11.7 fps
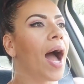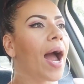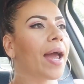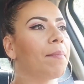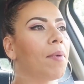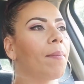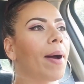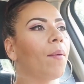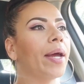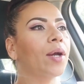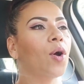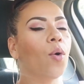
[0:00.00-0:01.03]
I am on my
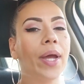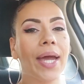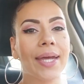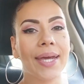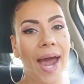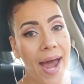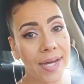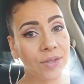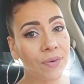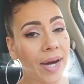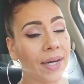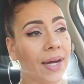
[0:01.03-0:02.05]
way to go get gas
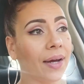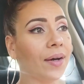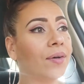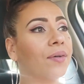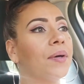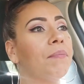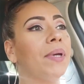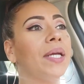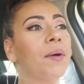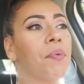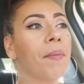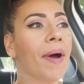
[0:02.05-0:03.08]
right now, meet
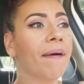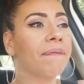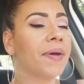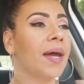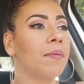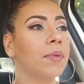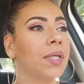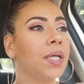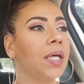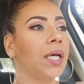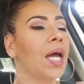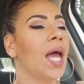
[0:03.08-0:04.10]
up with my
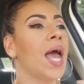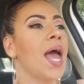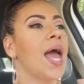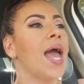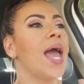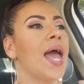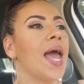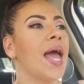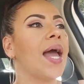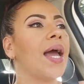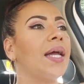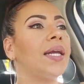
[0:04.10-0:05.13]
family,
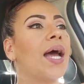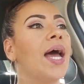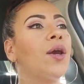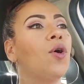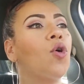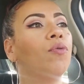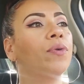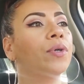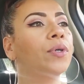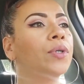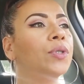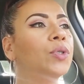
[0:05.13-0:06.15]
and head
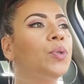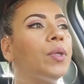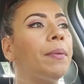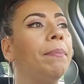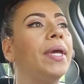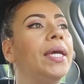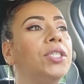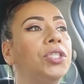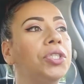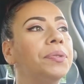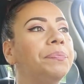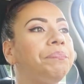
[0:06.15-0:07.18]
over to the
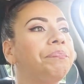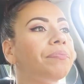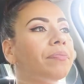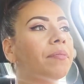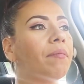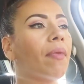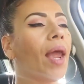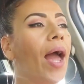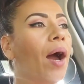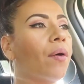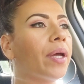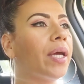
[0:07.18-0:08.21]
beach
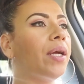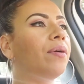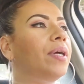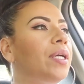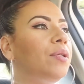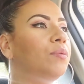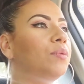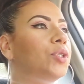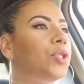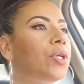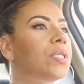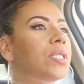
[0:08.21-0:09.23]
out here in New
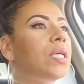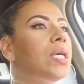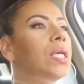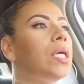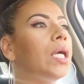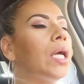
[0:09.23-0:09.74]
Jersey.